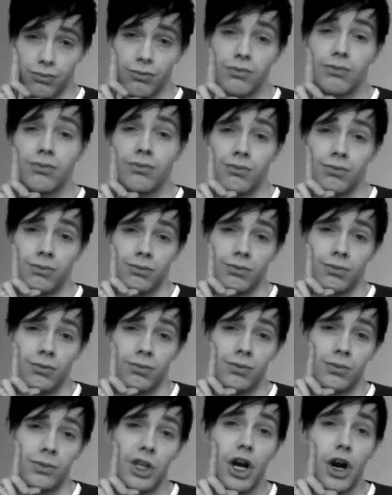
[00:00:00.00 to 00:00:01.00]

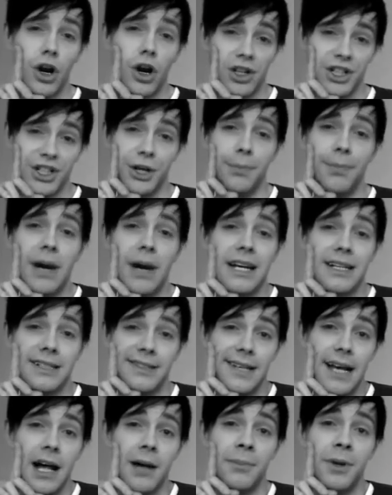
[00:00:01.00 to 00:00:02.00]
Mm-hmm. Girl, you
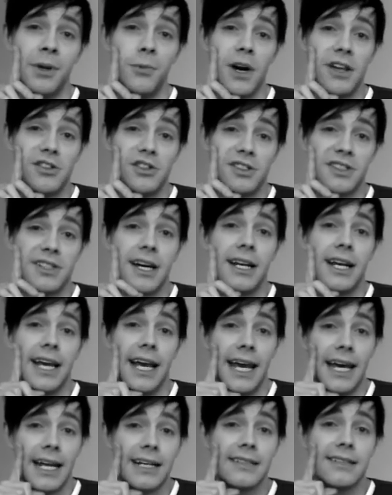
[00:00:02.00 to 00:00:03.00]
better tell me whether it's gonna
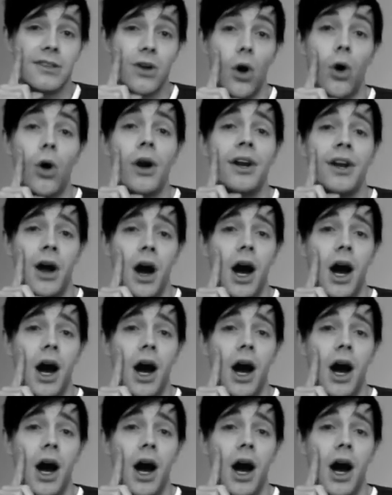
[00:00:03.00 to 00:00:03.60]
hit us or